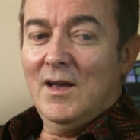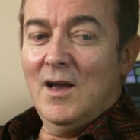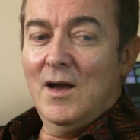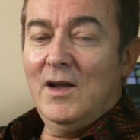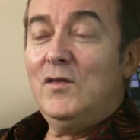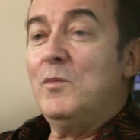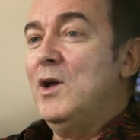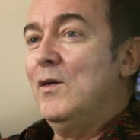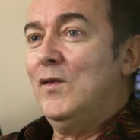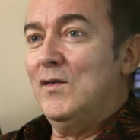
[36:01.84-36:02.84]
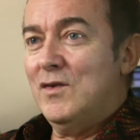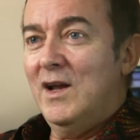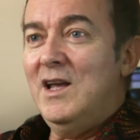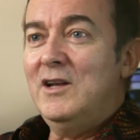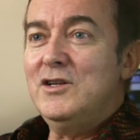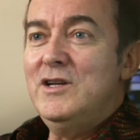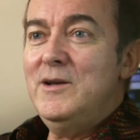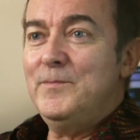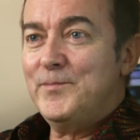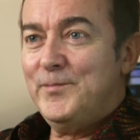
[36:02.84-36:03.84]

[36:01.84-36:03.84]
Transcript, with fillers: Uh, he took me on as a trainee engineer.